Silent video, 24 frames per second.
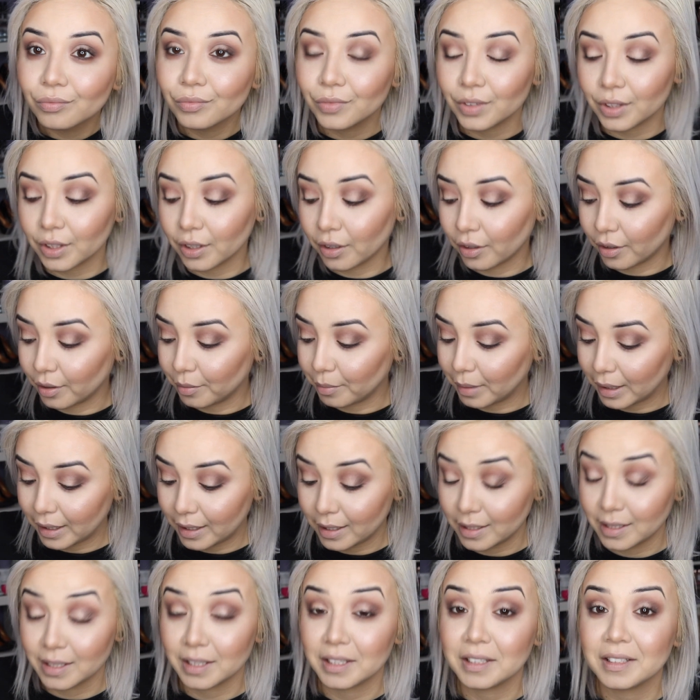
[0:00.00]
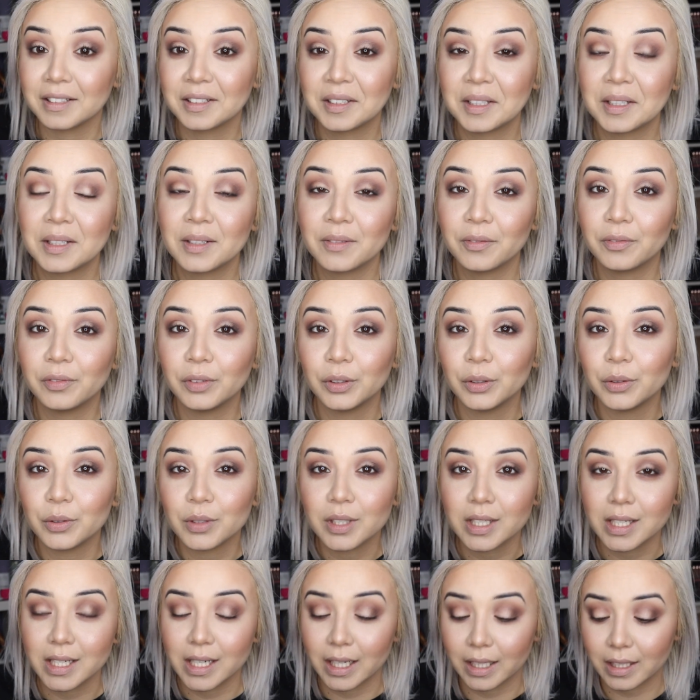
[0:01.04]
Sorry, my cousin flew
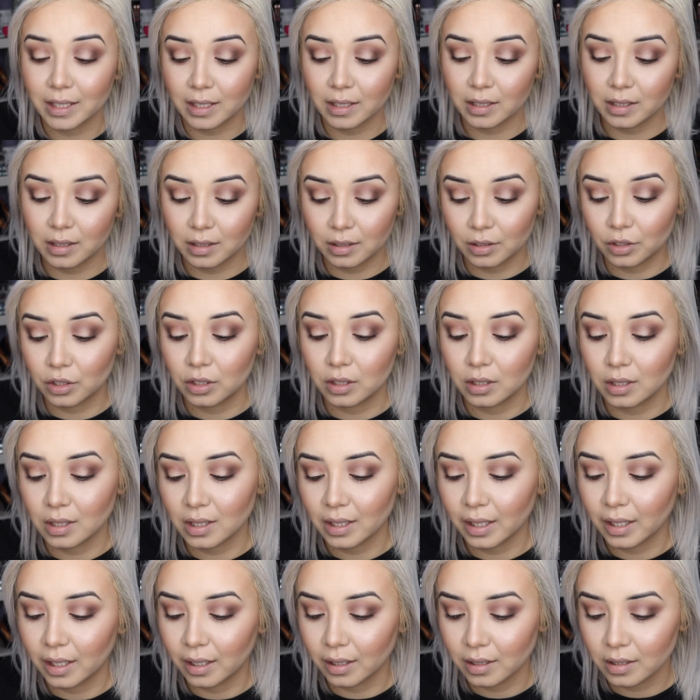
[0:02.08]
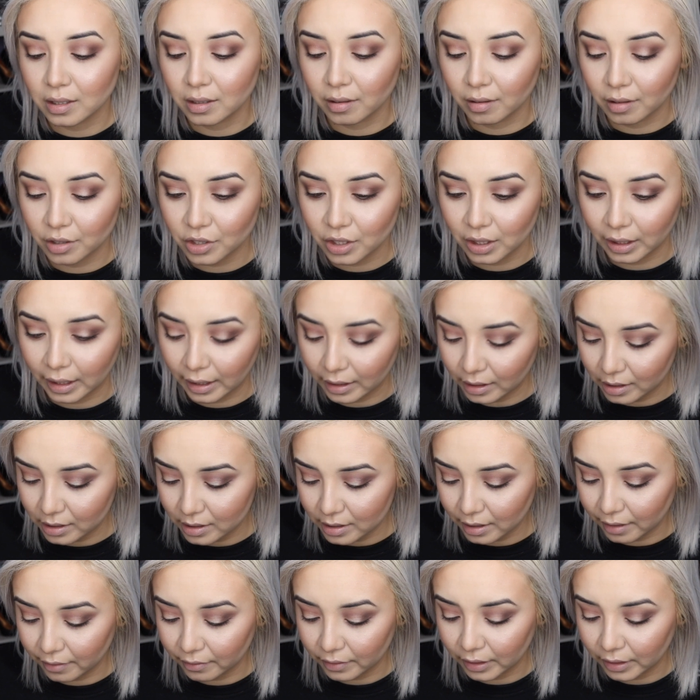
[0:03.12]
to Texas and she's just letting us know that she
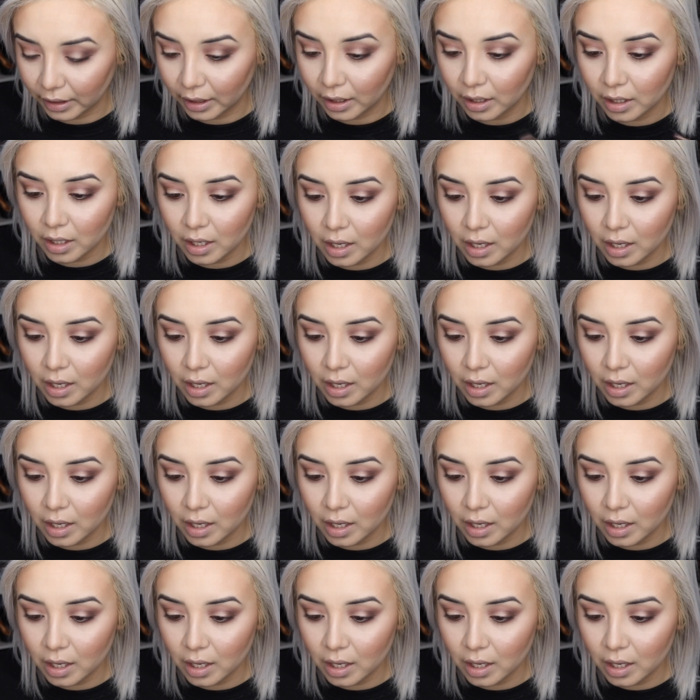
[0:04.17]
landed safely.